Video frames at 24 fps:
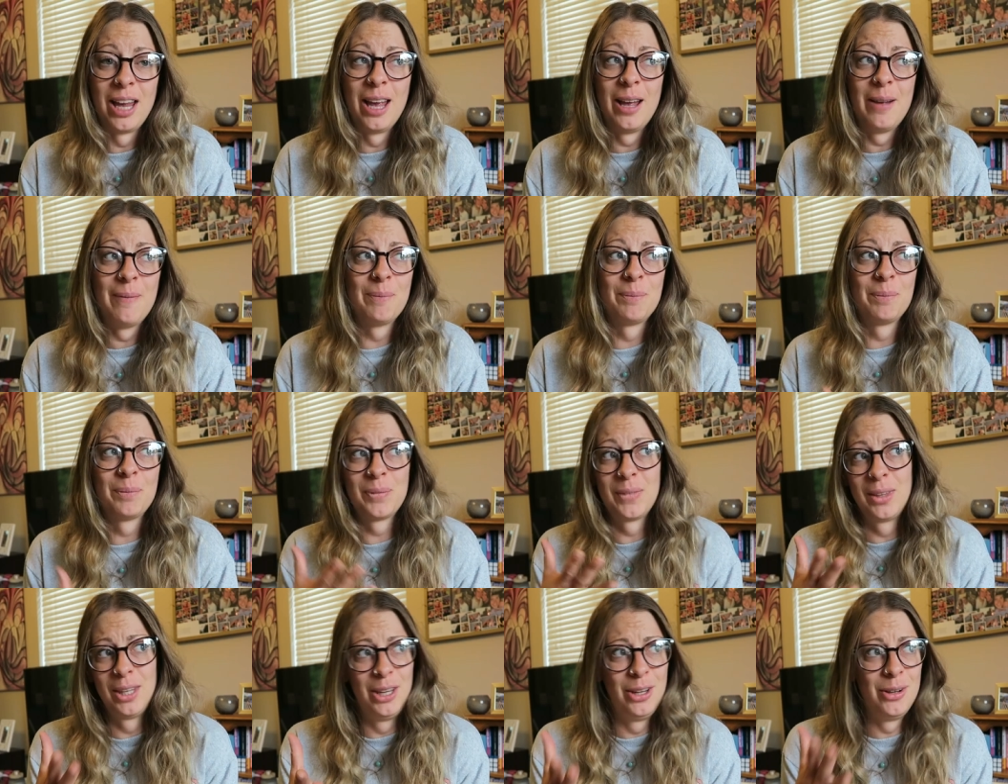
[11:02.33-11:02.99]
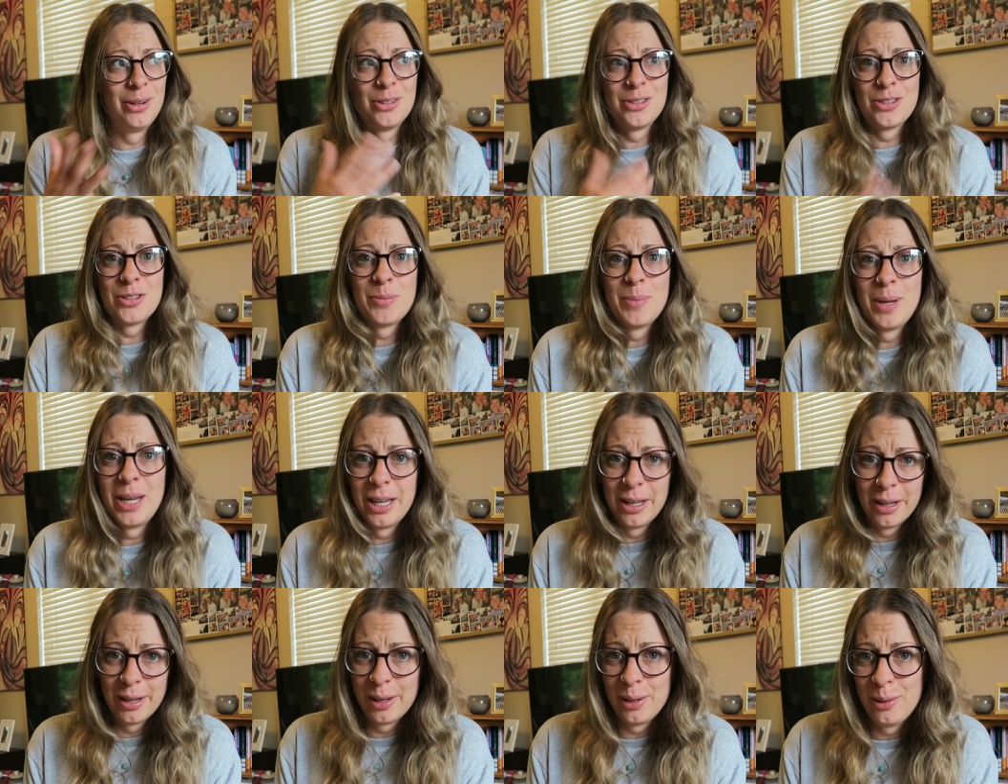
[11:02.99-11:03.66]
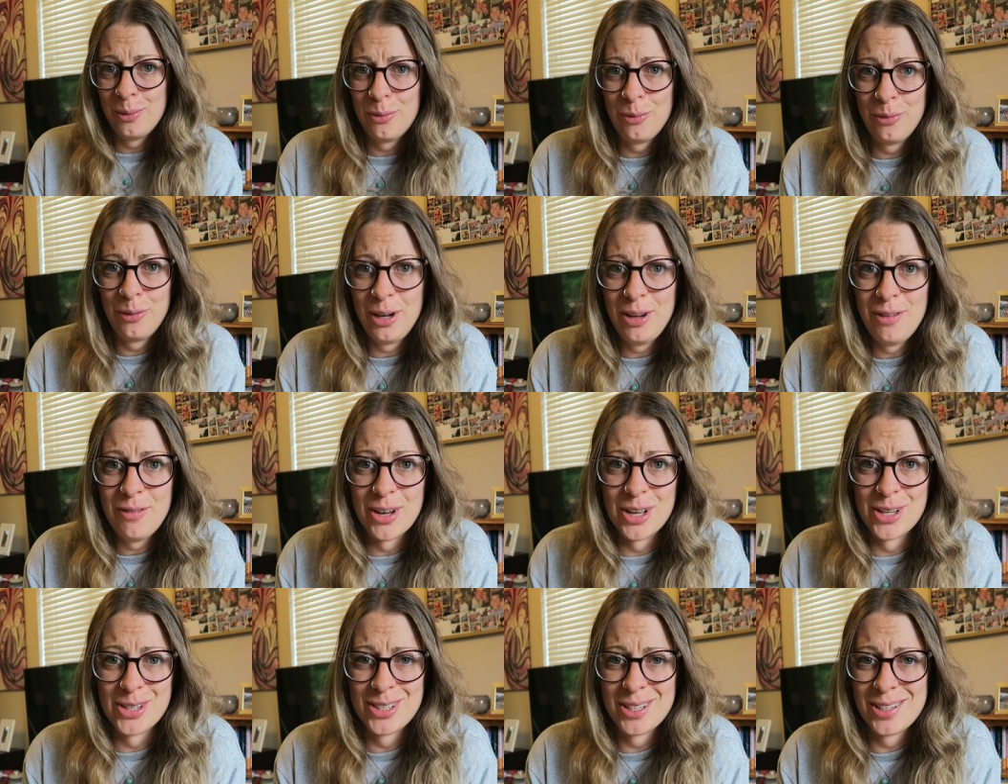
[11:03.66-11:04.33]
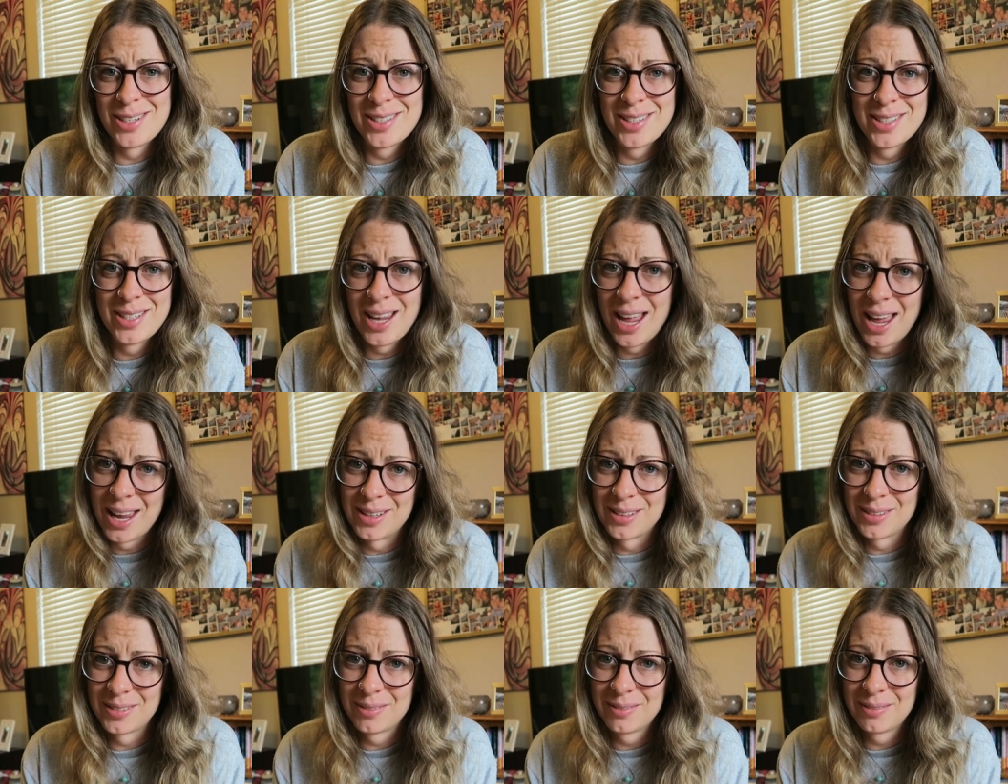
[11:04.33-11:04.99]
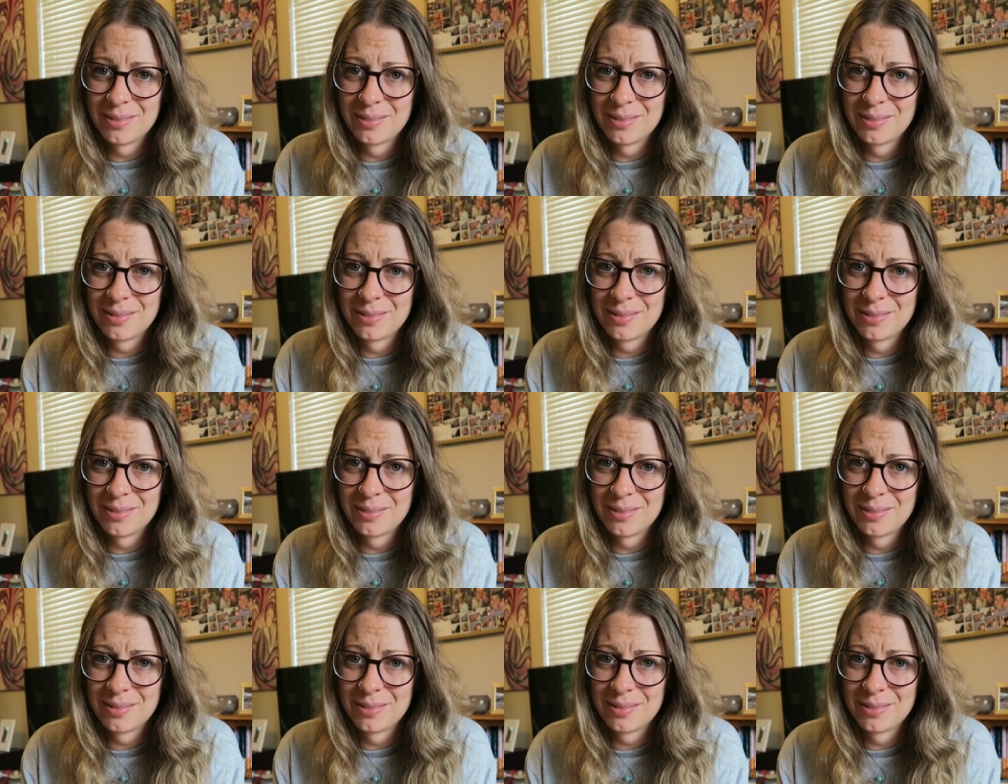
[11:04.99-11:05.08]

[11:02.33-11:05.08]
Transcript: it, you can just make a gluten-free version instead.